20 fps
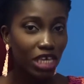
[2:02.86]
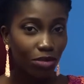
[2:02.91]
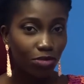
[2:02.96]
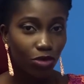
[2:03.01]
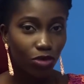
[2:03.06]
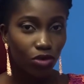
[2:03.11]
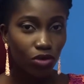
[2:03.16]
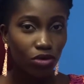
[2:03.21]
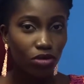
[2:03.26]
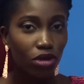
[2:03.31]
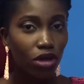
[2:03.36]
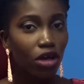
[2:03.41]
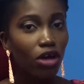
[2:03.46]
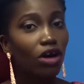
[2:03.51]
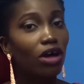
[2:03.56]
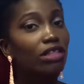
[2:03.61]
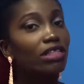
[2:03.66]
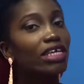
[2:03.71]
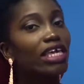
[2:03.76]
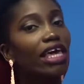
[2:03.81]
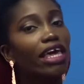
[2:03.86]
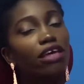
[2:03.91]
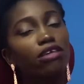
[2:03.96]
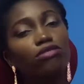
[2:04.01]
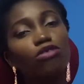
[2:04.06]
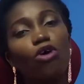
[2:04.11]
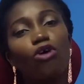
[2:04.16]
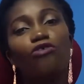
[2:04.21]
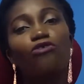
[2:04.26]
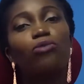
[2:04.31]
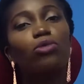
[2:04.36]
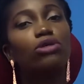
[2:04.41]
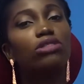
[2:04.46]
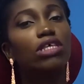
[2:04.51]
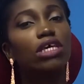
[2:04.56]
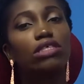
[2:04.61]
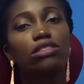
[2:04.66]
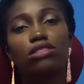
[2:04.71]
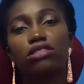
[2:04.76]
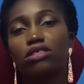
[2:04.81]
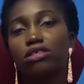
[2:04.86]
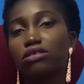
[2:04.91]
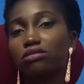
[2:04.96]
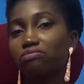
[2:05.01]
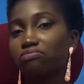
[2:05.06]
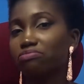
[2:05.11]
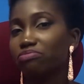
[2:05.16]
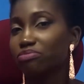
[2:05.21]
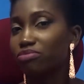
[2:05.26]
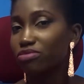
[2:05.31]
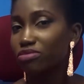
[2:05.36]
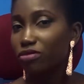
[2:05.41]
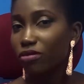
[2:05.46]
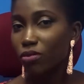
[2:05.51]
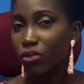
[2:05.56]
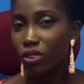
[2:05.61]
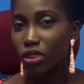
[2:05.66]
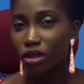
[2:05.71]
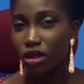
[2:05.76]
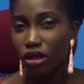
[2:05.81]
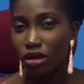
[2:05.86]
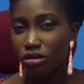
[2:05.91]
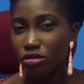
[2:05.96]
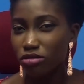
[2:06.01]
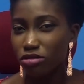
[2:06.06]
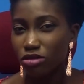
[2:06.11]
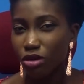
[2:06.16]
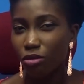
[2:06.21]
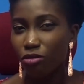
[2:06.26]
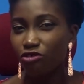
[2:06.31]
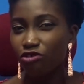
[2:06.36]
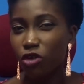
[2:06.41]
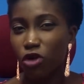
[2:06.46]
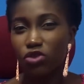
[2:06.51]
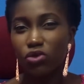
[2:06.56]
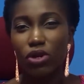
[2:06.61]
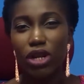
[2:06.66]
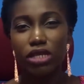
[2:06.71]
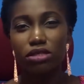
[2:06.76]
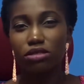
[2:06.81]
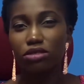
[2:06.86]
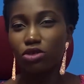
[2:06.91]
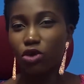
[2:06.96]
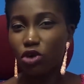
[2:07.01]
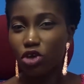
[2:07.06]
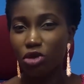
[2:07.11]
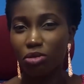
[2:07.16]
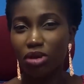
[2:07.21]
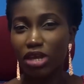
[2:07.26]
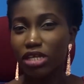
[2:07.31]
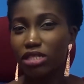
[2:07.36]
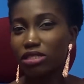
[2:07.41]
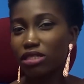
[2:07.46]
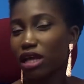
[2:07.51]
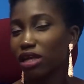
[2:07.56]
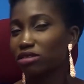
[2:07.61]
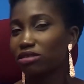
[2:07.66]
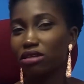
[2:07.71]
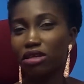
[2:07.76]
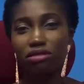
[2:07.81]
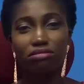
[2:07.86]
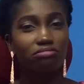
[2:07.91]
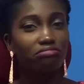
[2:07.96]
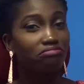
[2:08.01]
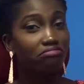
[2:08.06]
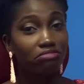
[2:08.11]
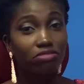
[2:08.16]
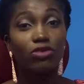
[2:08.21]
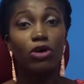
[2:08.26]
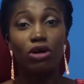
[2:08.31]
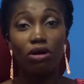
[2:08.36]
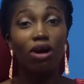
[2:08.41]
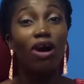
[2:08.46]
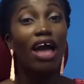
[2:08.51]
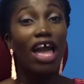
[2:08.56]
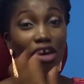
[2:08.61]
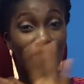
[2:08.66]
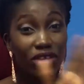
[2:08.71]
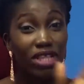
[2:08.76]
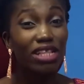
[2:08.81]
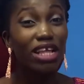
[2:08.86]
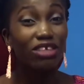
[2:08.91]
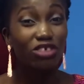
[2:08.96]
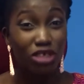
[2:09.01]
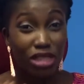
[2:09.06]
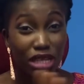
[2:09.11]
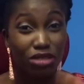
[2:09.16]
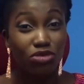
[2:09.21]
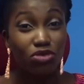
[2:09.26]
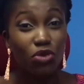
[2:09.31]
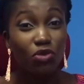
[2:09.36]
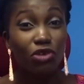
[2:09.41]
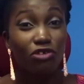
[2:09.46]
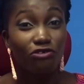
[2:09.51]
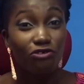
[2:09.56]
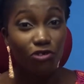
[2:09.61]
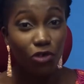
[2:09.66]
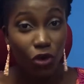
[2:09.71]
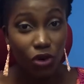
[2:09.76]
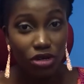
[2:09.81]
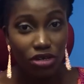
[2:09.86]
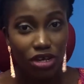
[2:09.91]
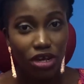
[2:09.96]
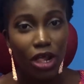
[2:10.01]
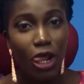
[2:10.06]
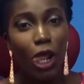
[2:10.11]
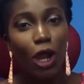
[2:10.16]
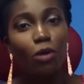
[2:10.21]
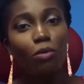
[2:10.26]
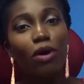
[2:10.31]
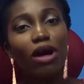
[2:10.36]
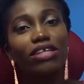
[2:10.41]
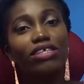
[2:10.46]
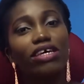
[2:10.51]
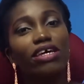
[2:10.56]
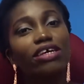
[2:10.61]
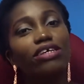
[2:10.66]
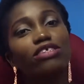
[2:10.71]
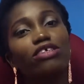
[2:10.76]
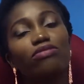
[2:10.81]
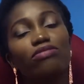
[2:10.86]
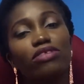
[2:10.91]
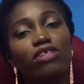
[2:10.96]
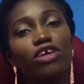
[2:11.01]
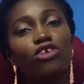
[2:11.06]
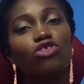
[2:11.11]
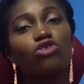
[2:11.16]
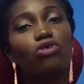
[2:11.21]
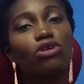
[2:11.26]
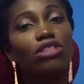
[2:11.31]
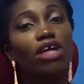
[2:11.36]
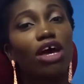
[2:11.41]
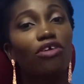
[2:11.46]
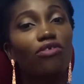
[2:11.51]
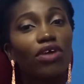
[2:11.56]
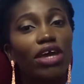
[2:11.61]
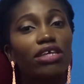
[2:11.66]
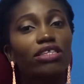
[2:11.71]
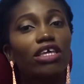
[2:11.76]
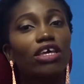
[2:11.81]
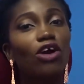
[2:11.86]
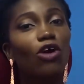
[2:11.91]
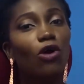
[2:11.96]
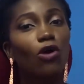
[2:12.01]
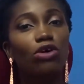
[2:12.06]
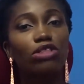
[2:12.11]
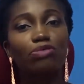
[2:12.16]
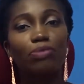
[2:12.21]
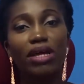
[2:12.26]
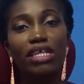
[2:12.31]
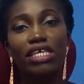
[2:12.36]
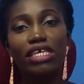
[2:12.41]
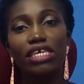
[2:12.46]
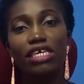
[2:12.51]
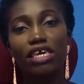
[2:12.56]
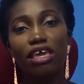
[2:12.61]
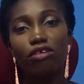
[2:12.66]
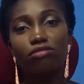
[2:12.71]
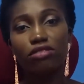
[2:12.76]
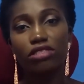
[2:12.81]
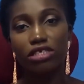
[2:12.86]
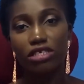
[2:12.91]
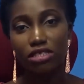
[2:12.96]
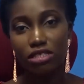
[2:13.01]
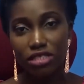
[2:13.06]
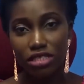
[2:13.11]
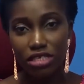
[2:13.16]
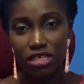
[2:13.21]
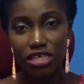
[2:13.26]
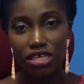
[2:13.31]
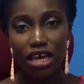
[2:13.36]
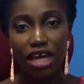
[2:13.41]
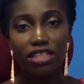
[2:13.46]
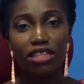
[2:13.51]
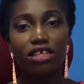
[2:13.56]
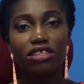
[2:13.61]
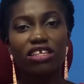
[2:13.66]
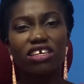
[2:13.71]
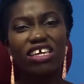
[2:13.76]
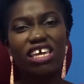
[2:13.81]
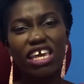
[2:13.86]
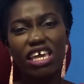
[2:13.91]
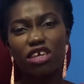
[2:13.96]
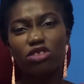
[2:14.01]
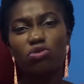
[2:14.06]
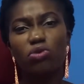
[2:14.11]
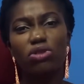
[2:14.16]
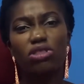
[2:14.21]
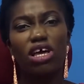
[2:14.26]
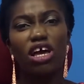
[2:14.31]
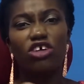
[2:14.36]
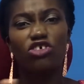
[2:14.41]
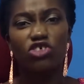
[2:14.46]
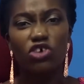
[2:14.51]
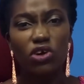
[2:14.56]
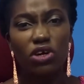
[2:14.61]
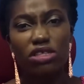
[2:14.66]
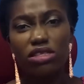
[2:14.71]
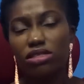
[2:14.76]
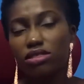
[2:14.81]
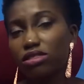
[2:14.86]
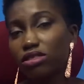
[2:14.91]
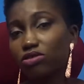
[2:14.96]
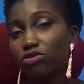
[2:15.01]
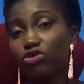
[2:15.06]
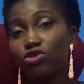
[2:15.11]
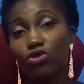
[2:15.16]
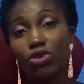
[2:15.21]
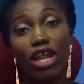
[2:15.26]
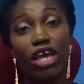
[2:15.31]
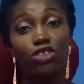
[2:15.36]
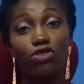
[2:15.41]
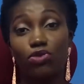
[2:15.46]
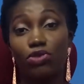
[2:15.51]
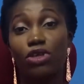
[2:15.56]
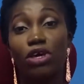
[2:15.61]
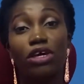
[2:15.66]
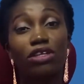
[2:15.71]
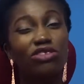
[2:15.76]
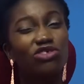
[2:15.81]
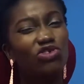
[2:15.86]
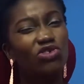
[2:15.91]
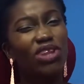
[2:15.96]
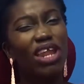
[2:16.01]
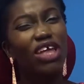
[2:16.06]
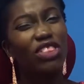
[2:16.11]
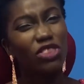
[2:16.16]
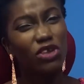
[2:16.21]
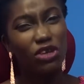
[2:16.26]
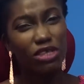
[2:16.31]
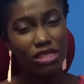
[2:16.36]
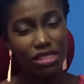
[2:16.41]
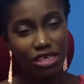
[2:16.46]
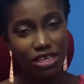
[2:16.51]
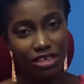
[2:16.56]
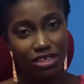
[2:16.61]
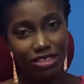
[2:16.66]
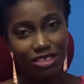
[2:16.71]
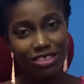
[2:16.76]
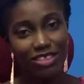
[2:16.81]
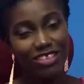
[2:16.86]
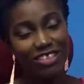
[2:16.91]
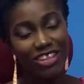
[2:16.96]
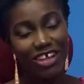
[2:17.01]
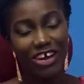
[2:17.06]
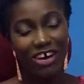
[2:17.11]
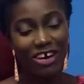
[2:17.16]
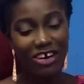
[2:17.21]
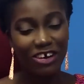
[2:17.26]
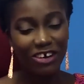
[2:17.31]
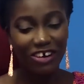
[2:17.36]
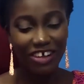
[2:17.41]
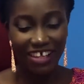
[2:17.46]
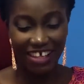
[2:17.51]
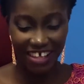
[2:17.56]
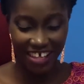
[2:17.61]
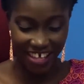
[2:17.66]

people on the case of possessing some fraudulent documents and then, well, everything that just has to do with fraud. But at the end of the day, she was arraigned in court by the EFCC and then the case was adjourned till July 13th. Now,